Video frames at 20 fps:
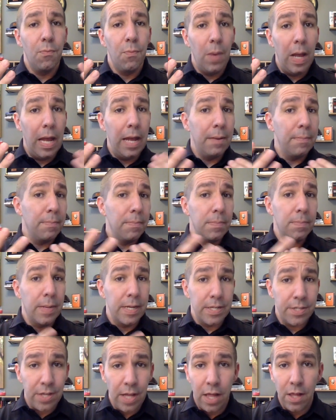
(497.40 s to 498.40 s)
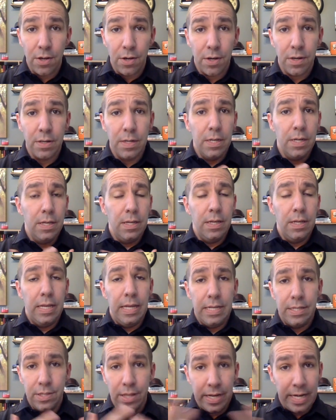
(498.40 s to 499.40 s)
And my seller
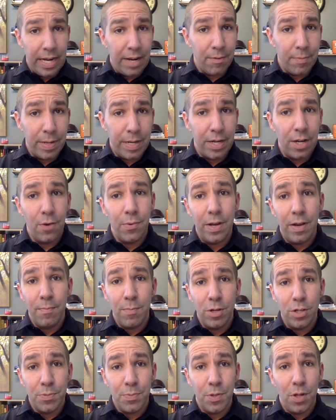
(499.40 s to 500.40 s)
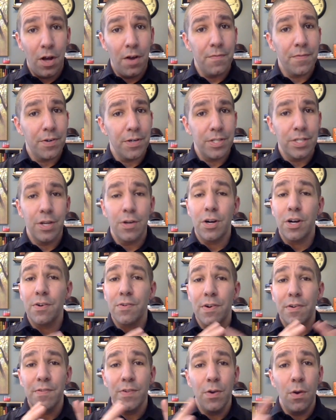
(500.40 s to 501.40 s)
is letting everybody know we have multiple offers. They're going to
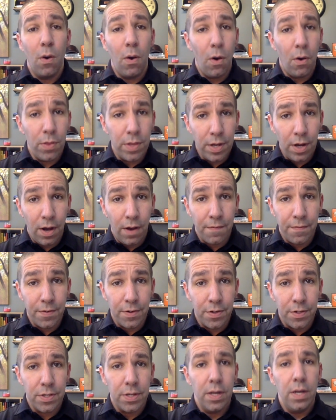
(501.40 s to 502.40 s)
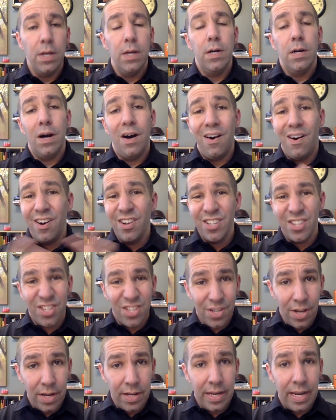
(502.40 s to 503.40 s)
review all the offers on
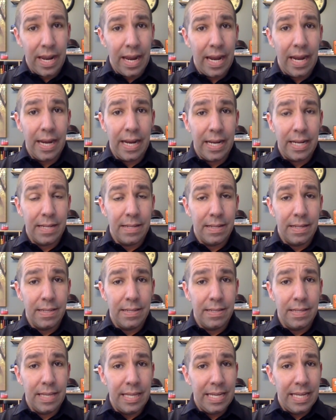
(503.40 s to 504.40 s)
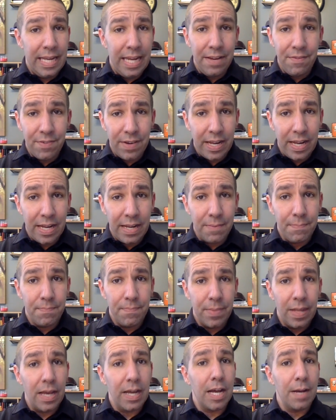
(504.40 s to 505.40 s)
Sunday evening
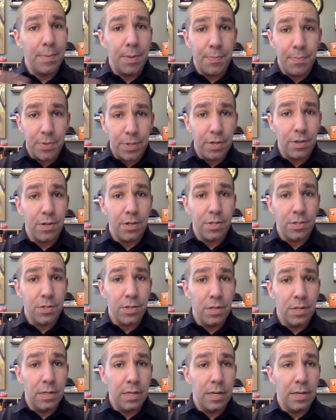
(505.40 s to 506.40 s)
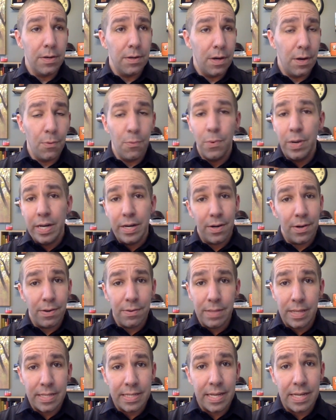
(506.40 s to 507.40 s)
and come up with a winner,
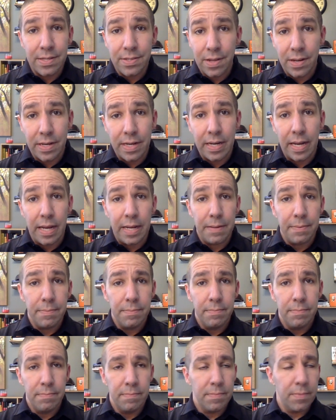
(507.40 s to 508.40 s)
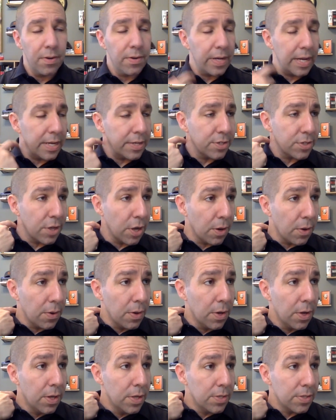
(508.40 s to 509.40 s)
let's say Sunday night. Okay, so
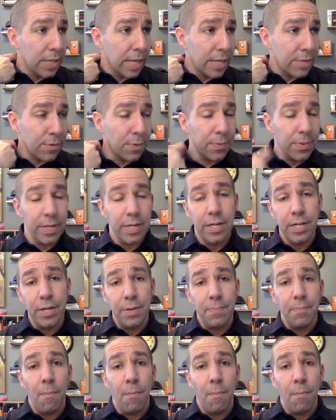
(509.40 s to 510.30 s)
that's what we're going to do.